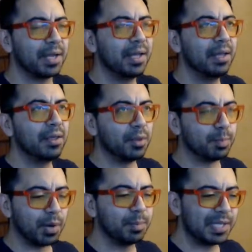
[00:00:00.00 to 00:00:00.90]
The
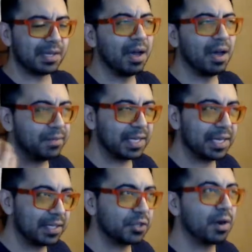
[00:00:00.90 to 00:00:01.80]
purpose of the
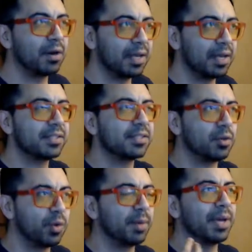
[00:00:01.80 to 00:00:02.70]
Kickstarter is to
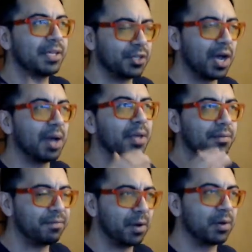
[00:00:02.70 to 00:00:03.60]
quit my job
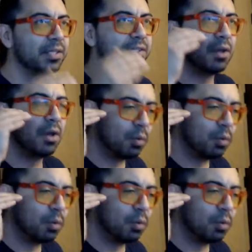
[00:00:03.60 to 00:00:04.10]
and focus